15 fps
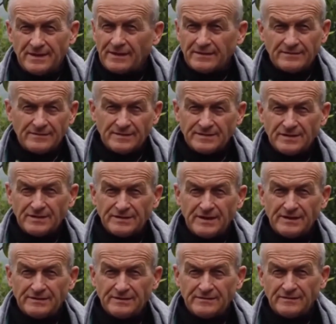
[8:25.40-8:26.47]
Yeah, it was not
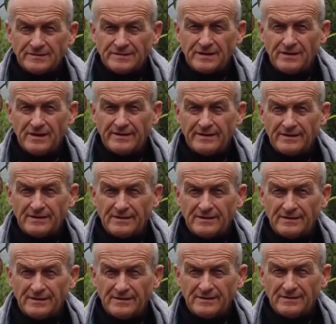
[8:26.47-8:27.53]
done. It was a lie.
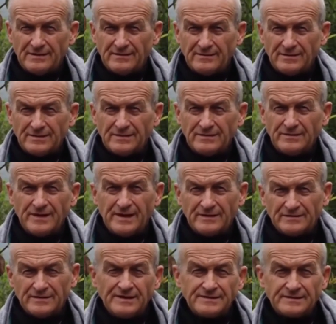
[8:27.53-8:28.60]
Well, who
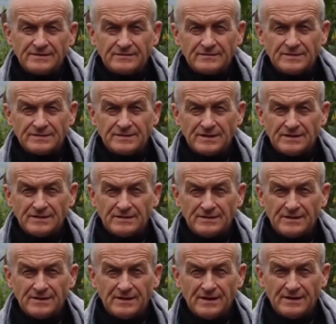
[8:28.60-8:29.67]
they arrested was
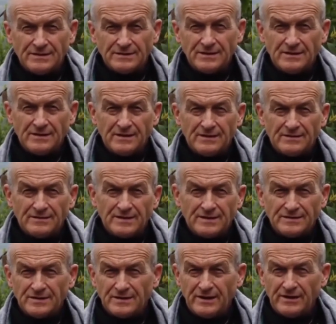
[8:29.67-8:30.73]
Angela
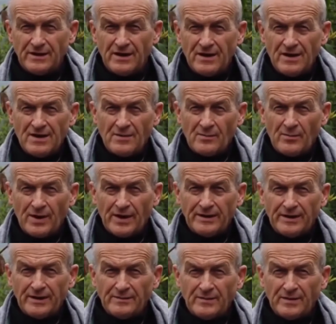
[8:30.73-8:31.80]
or Angelina,
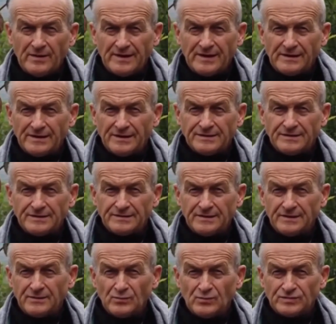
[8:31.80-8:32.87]
by name, her elder
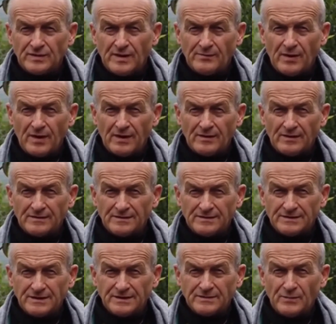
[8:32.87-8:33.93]
sister, Mtapa.
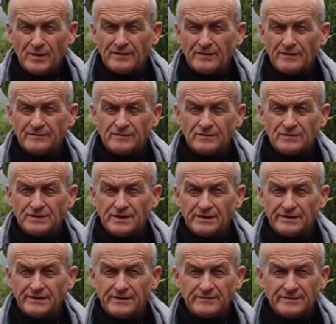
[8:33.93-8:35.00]
She's mother of two
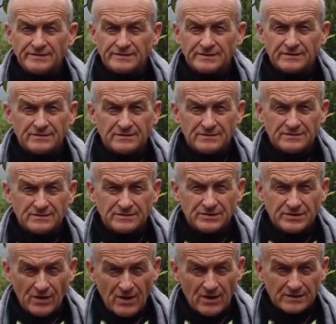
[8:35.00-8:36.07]
children. I was
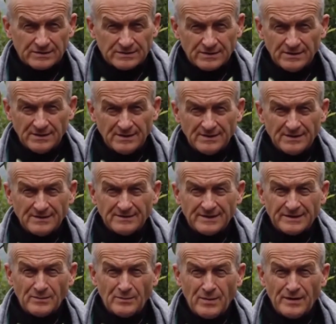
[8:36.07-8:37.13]
shocked
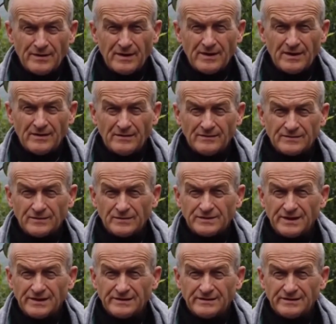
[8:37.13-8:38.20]
that the mother of
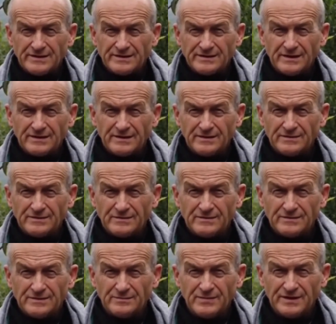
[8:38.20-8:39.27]
two children is taken
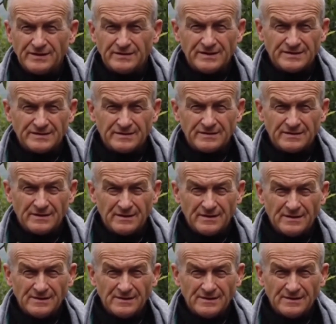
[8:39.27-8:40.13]
to be arrested.